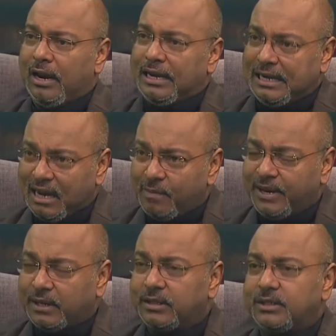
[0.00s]

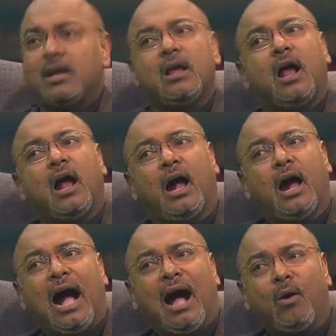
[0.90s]
determines
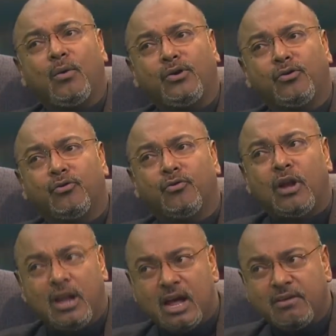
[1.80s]
how you
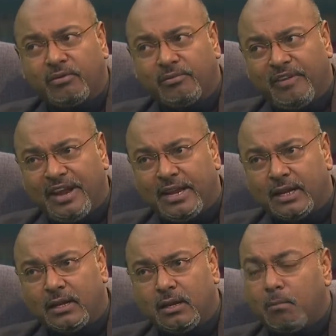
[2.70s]
learn from failure.
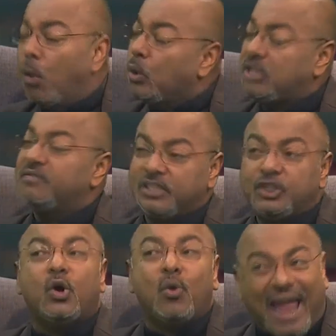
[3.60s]
Most of us
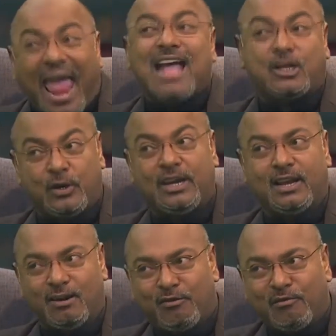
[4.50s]
don't actually
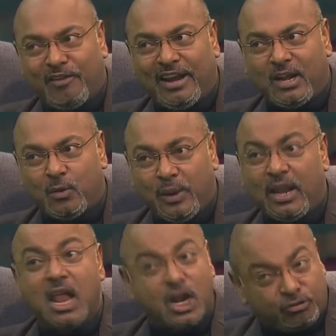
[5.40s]
learn from failure. We
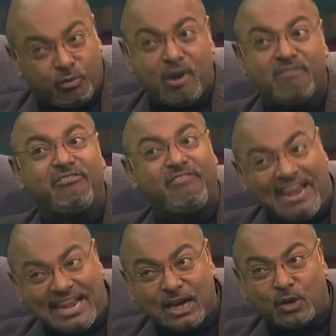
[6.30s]
lurch from one
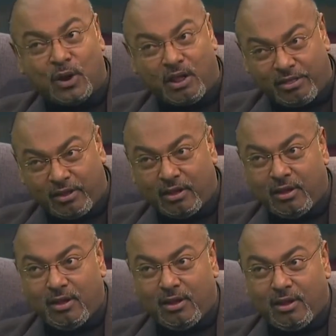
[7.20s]
failure to another,
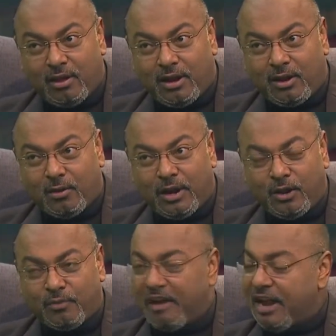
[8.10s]
and
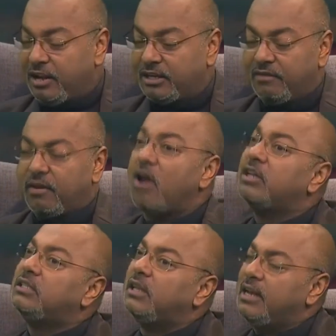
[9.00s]
you find yourself
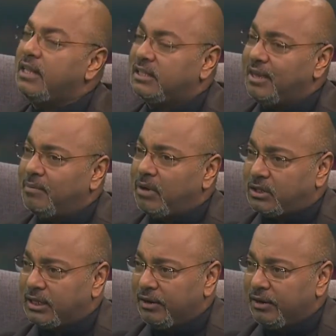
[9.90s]
constantly in the same toxic